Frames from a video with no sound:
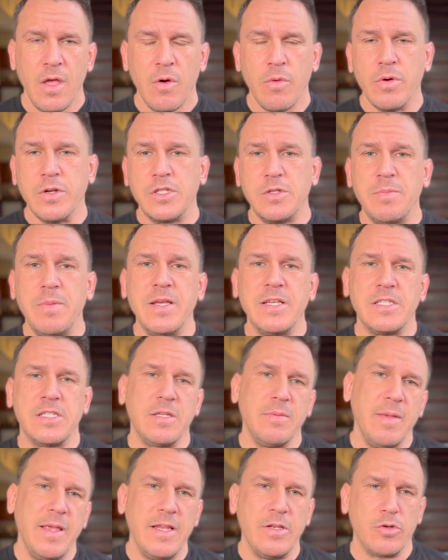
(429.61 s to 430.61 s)
which speaks
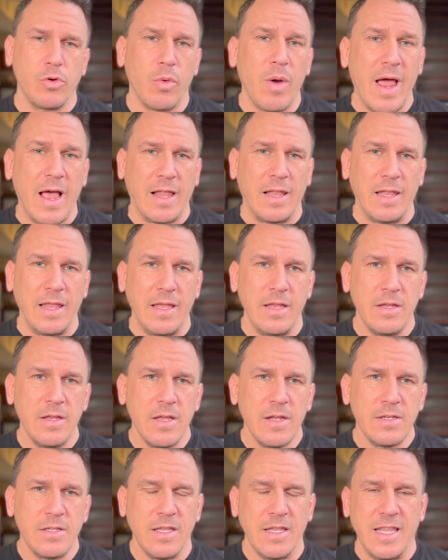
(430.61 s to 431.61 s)
to me directly
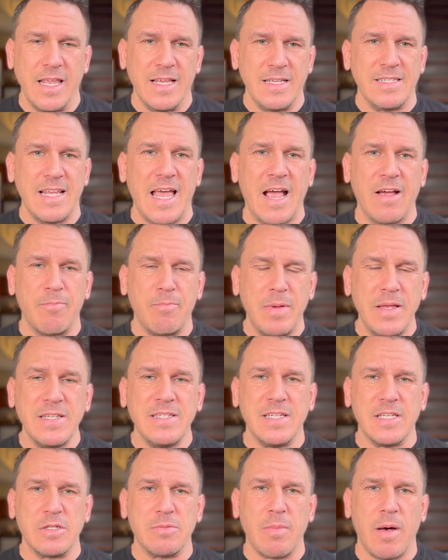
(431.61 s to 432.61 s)
to the exact
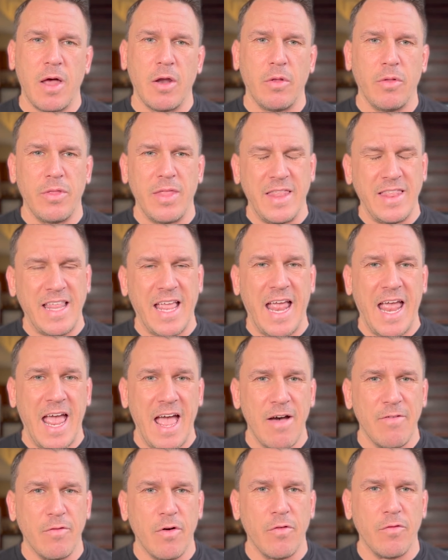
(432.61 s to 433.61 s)
business model that they
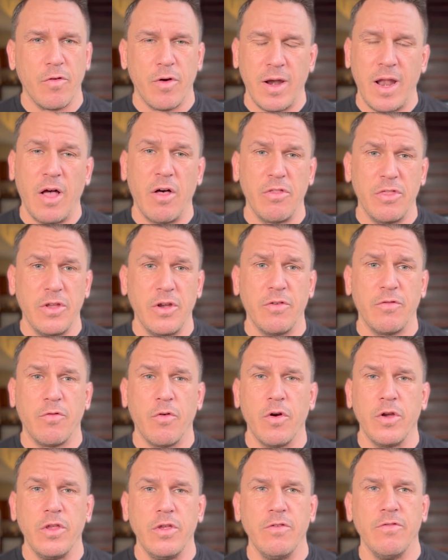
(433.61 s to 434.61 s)
have over at Healthier
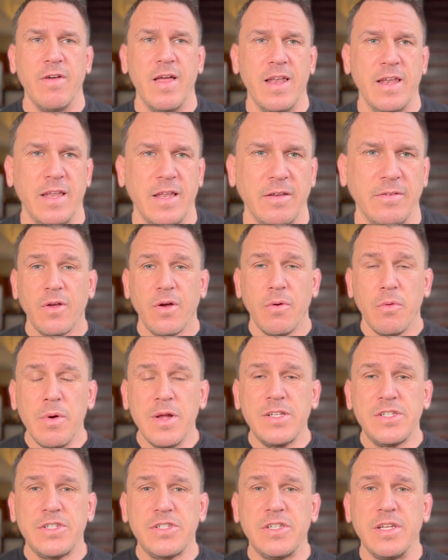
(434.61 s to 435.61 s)
For You Vending,
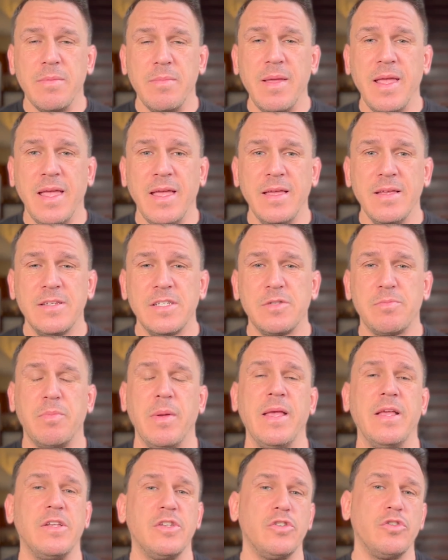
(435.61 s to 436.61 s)
which to me
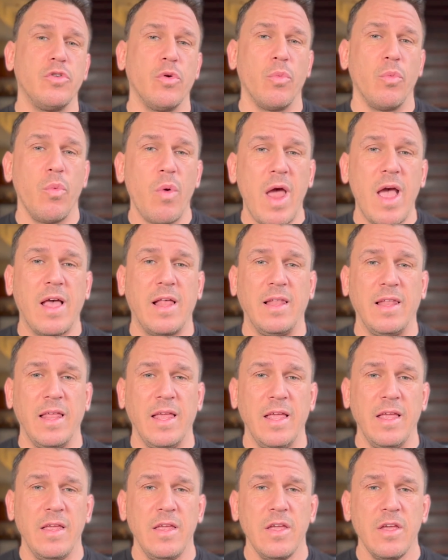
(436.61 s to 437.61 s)
speaks
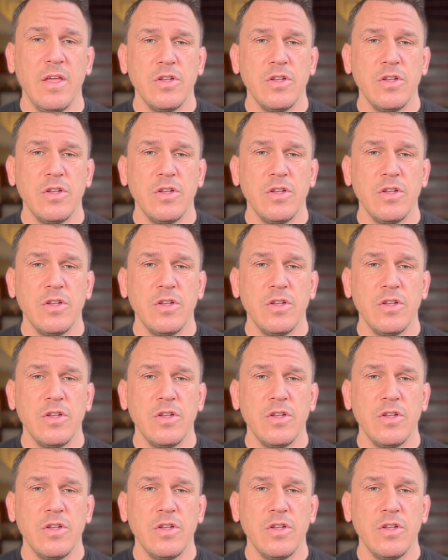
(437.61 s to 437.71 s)
directly